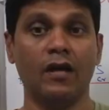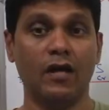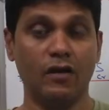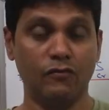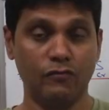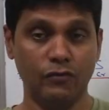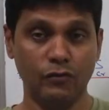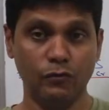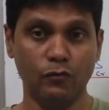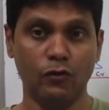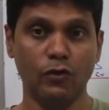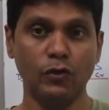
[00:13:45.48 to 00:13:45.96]

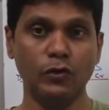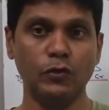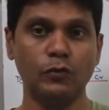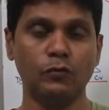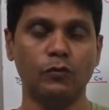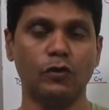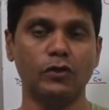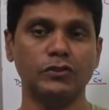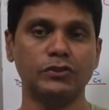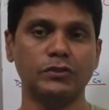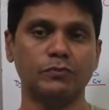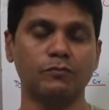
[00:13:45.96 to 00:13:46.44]
If you want to
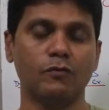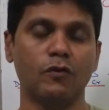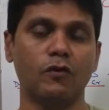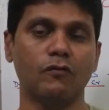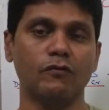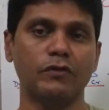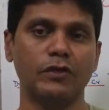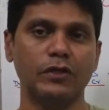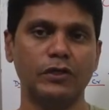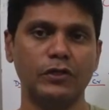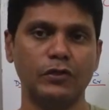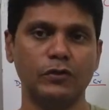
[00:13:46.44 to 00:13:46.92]
watch
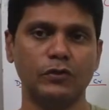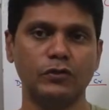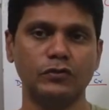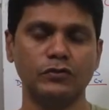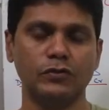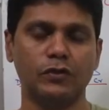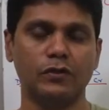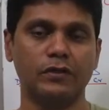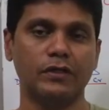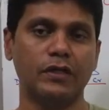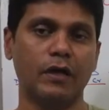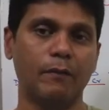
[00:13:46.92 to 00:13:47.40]
more
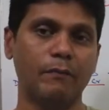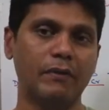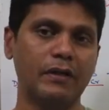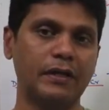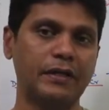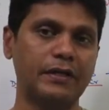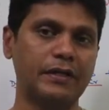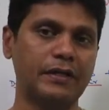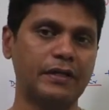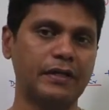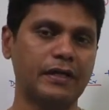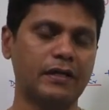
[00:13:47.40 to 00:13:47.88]
videos on double
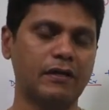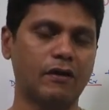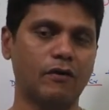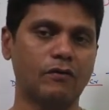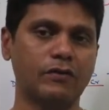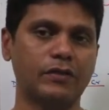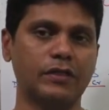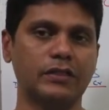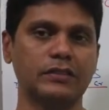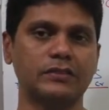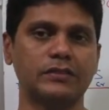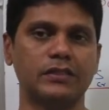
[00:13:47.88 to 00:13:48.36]
entry
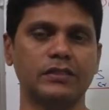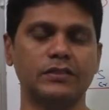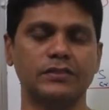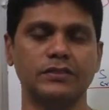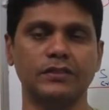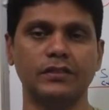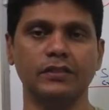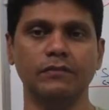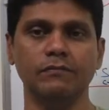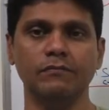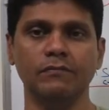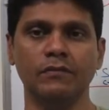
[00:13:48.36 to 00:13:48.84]
accounting
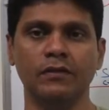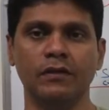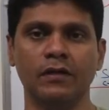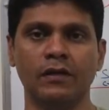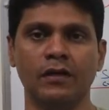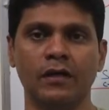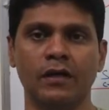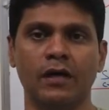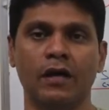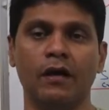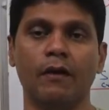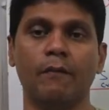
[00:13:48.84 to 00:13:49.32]
system,
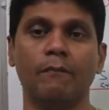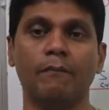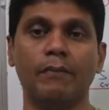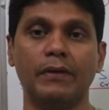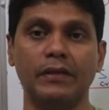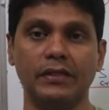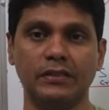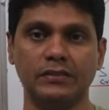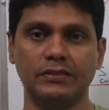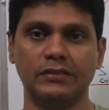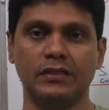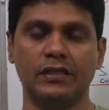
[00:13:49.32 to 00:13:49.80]

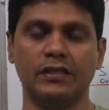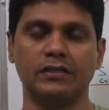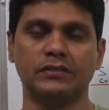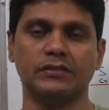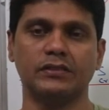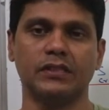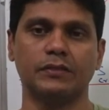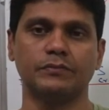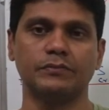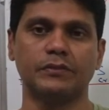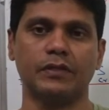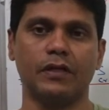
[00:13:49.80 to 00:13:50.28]
please
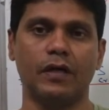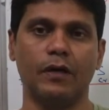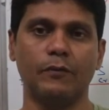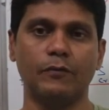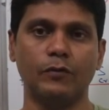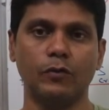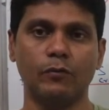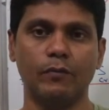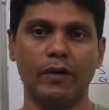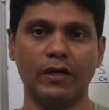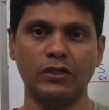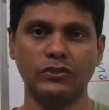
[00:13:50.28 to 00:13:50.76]

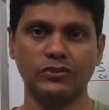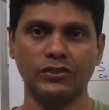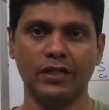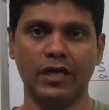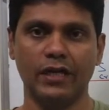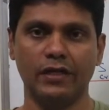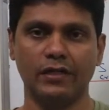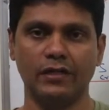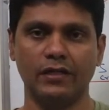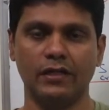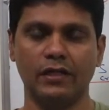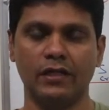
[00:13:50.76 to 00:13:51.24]
subscribe to my
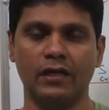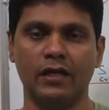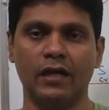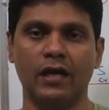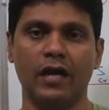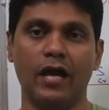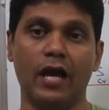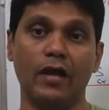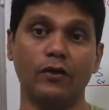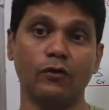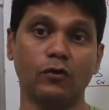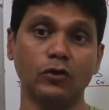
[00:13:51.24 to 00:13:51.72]
channel,
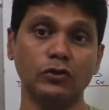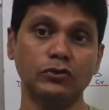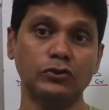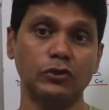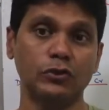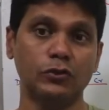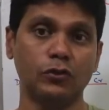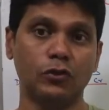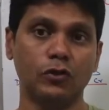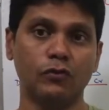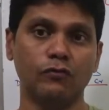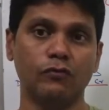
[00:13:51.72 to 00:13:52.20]
and
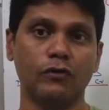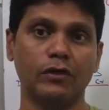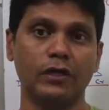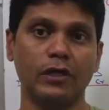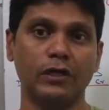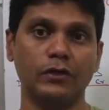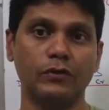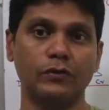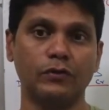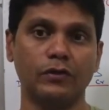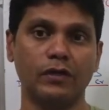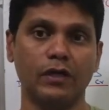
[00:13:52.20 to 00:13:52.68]
also don't
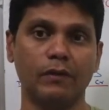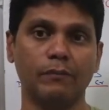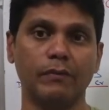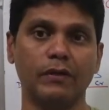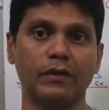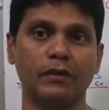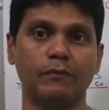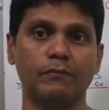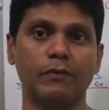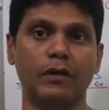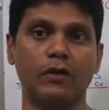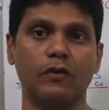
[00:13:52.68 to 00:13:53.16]
forget to
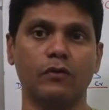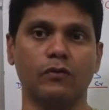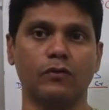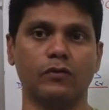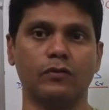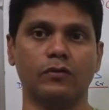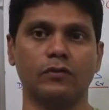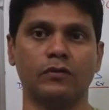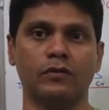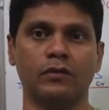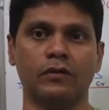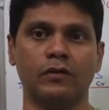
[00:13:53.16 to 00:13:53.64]
comment below.
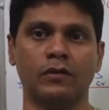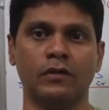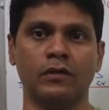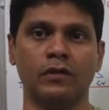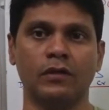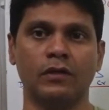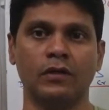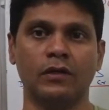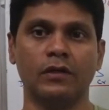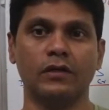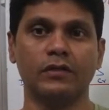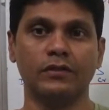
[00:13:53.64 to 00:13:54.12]

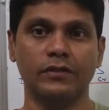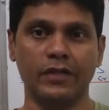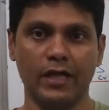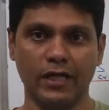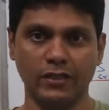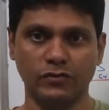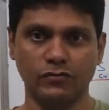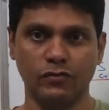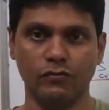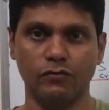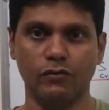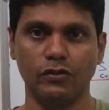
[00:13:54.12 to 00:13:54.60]

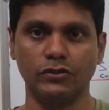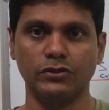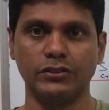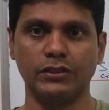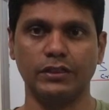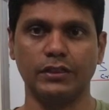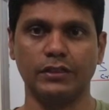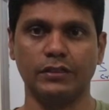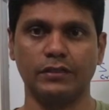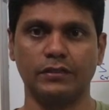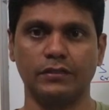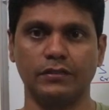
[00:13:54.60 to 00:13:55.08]
Thanks for
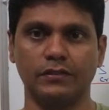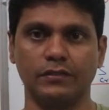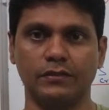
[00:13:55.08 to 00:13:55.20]
watching.